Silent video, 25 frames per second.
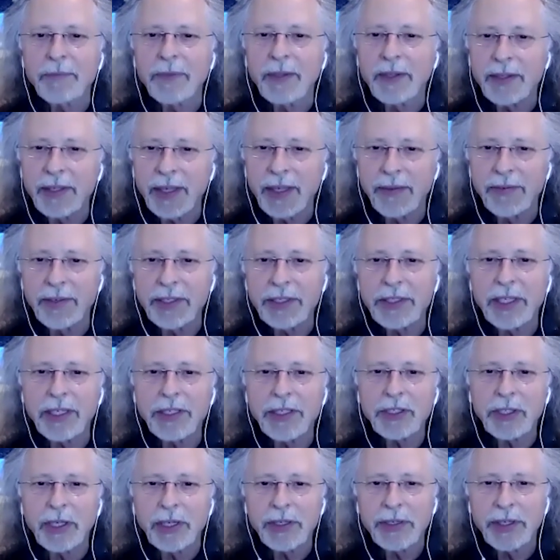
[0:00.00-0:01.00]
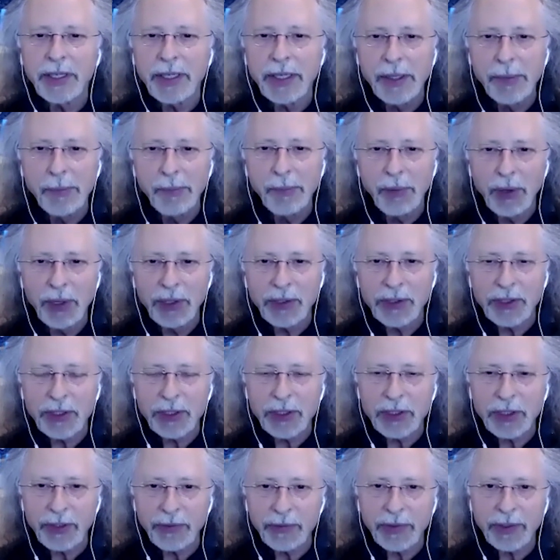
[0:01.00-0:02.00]
The devatas are the
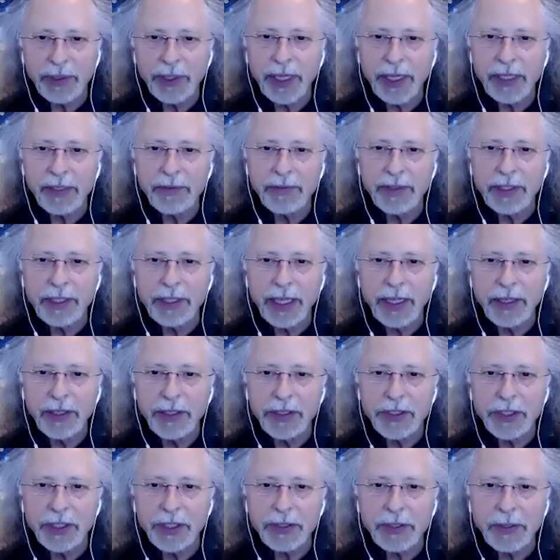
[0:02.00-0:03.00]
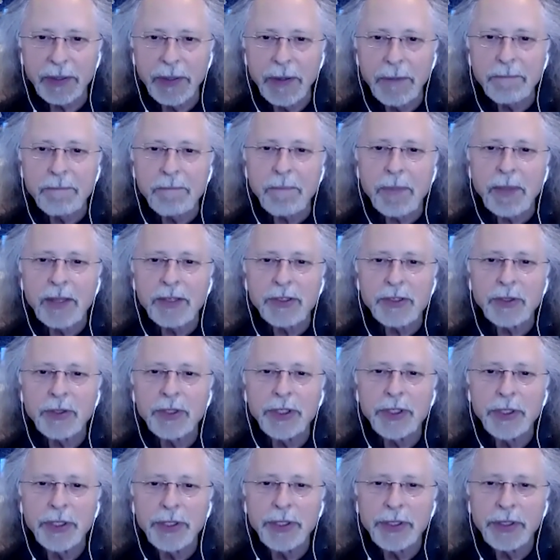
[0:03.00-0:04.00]
impulses of creative intelligence. So
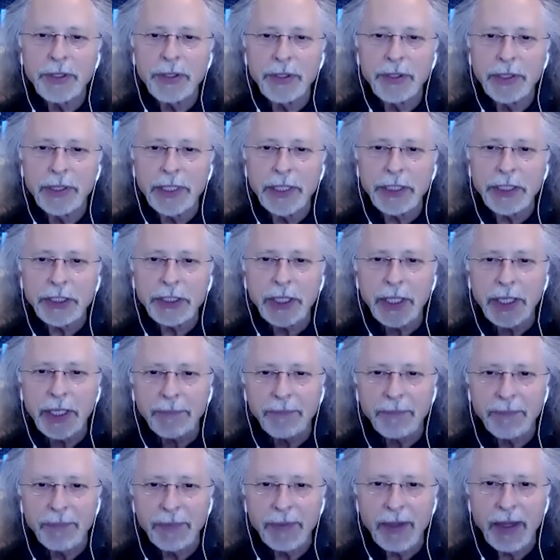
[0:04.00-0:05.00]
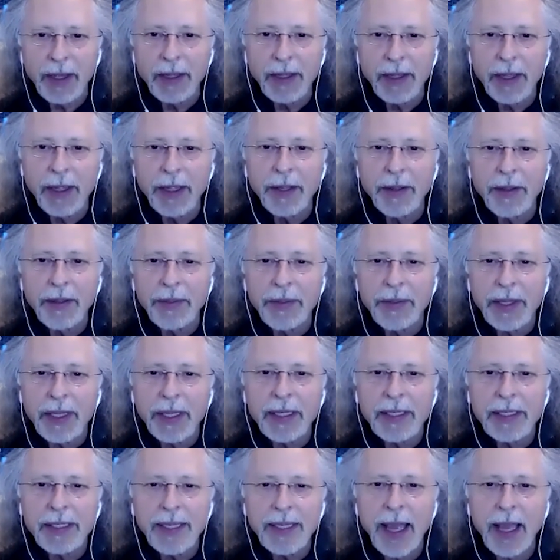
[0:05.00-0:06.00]
you're nourishing the
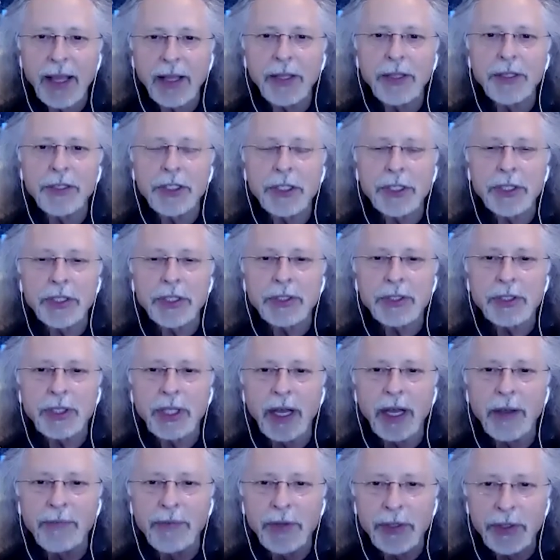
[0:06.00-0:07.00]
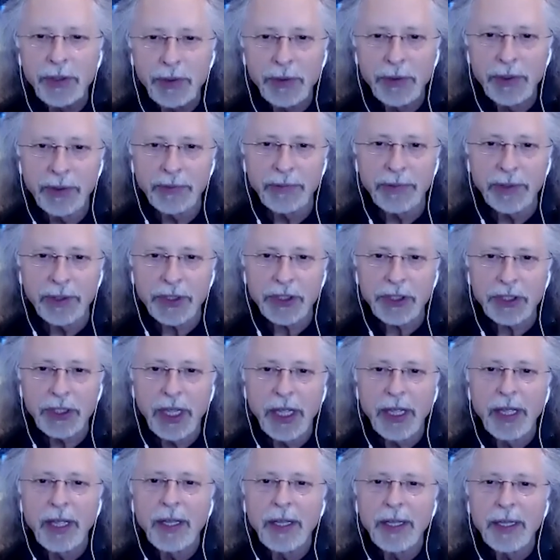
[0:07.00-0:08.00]
intelligence of the universe,
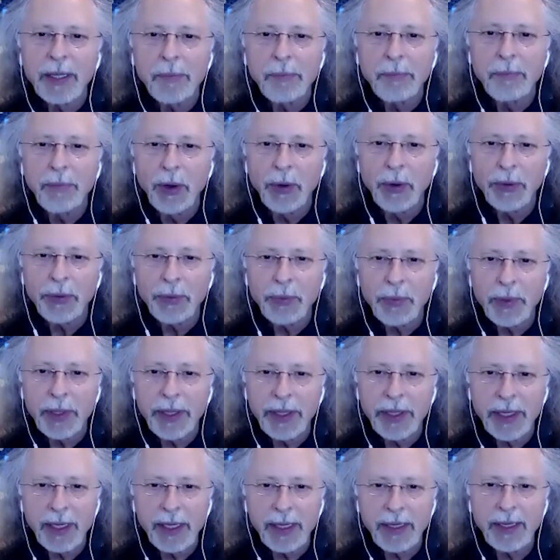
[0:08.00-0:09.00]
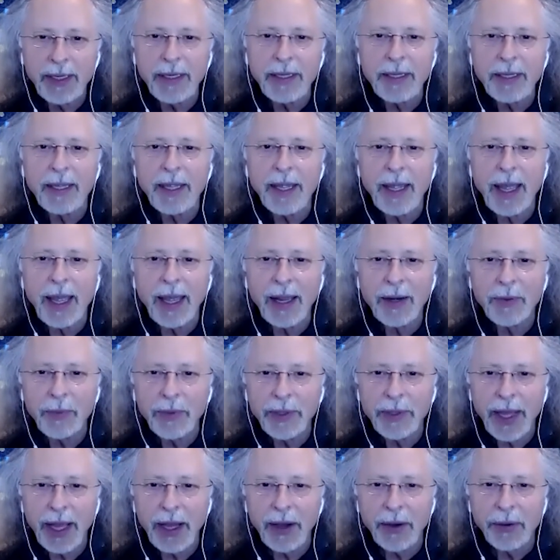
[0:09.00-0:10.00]
both within and
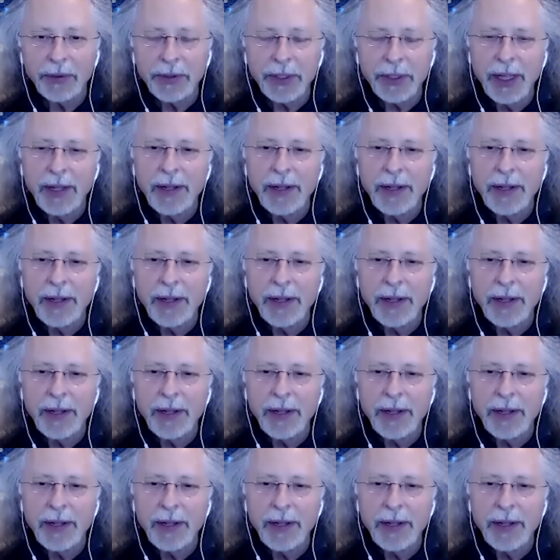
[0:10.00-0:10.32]
without.